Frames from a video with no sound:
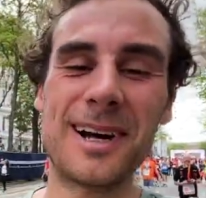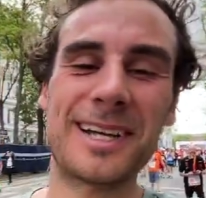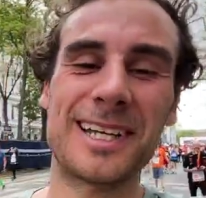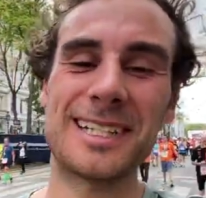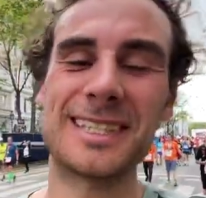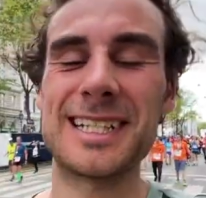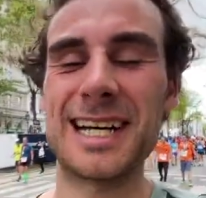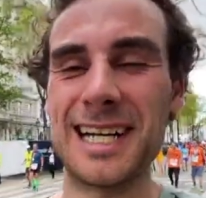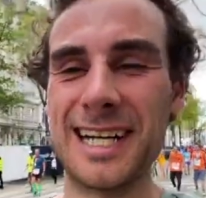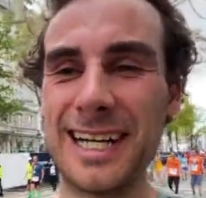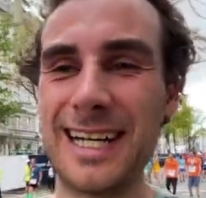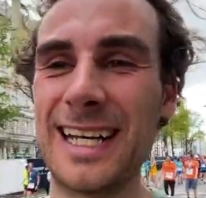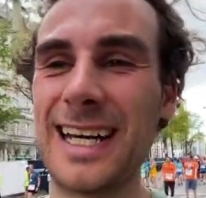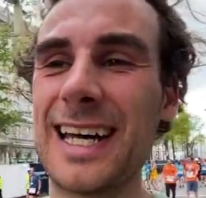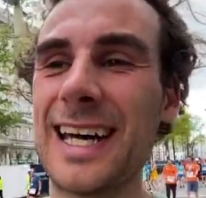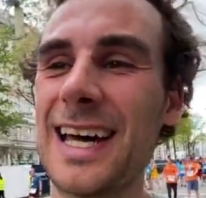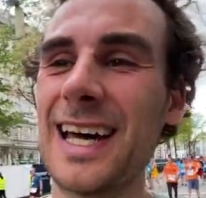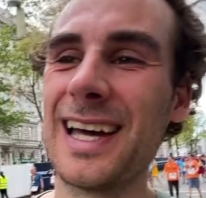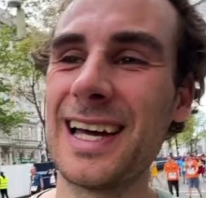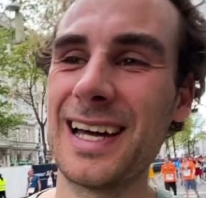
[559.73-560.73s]
I've done it.
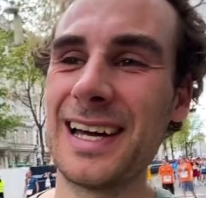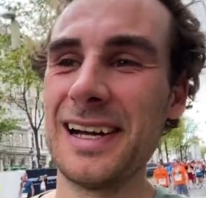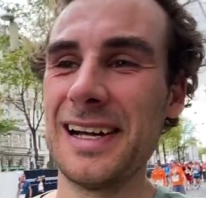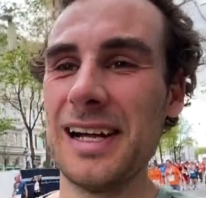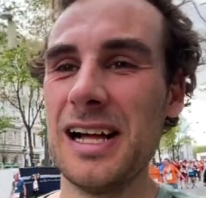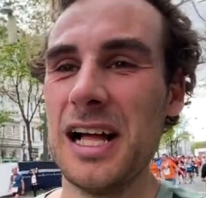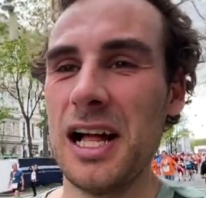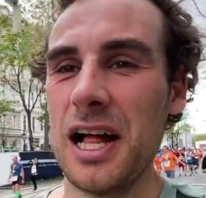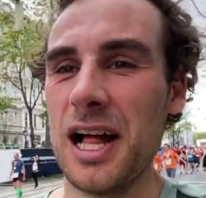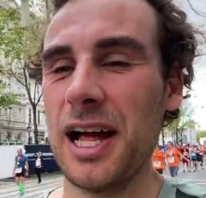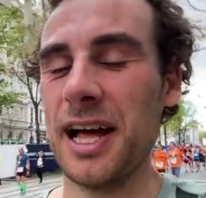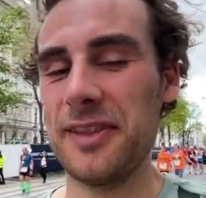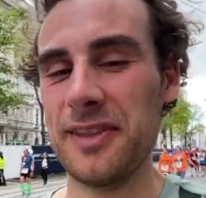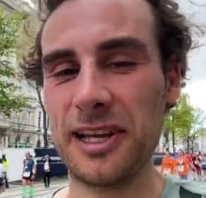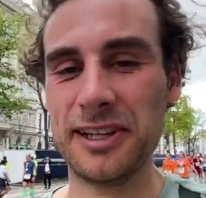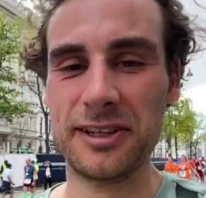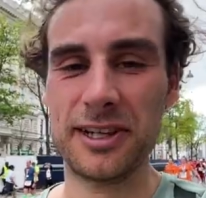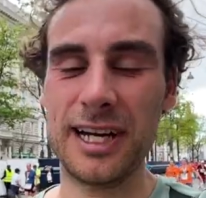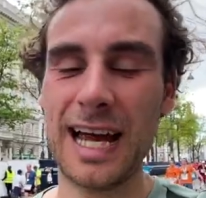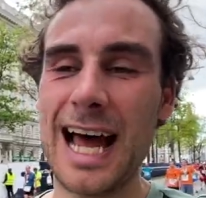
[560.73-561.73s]

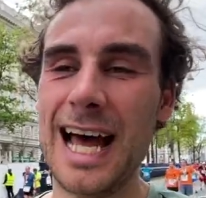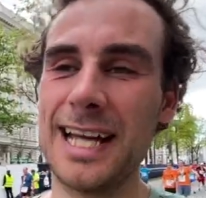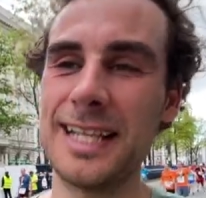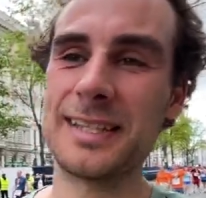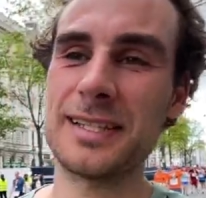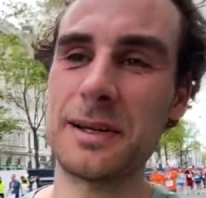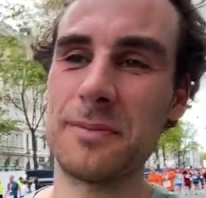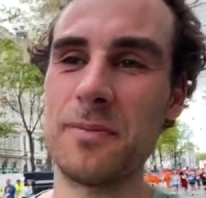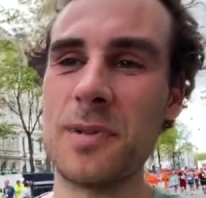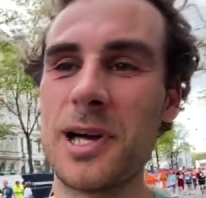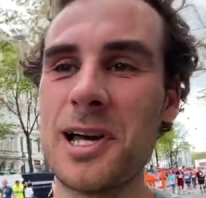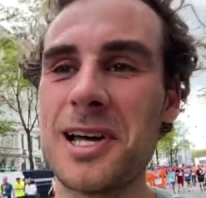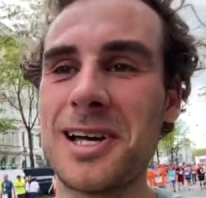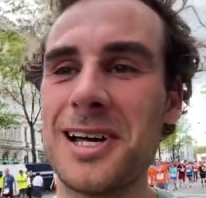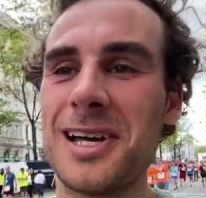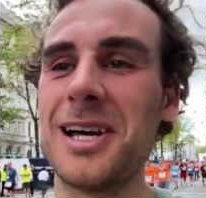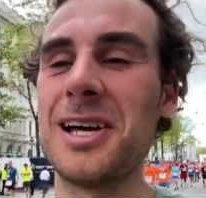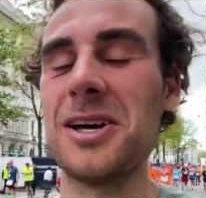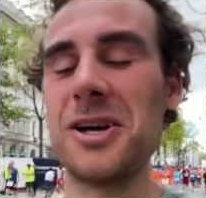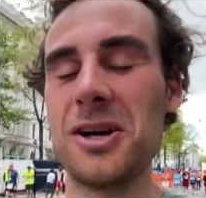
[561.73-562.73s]
Another item
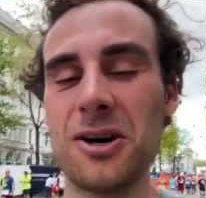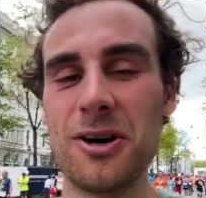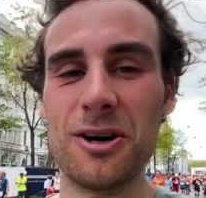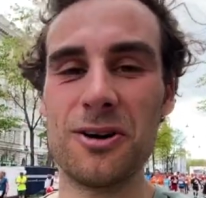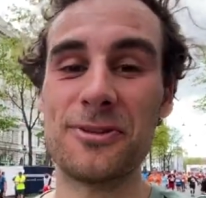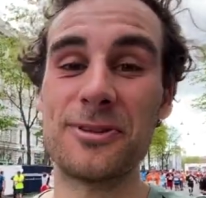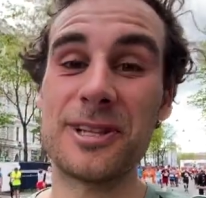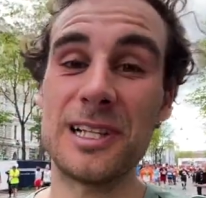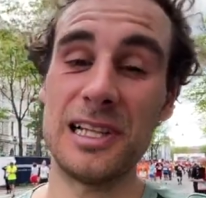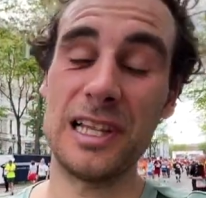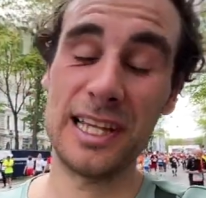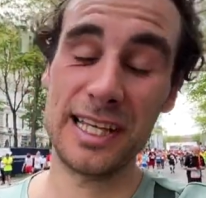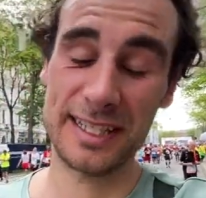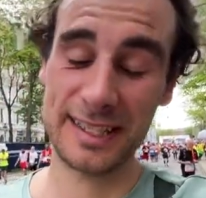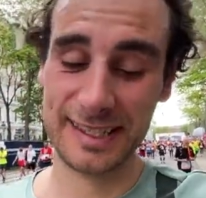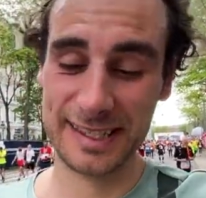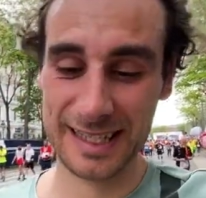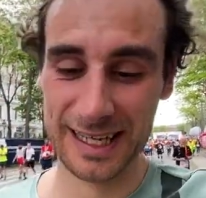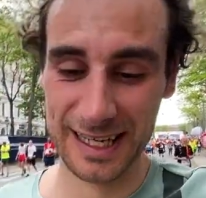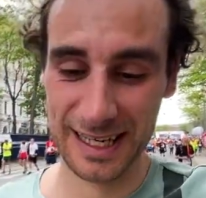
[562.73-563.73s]
off the
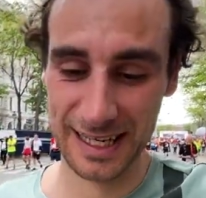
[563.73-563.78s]
list.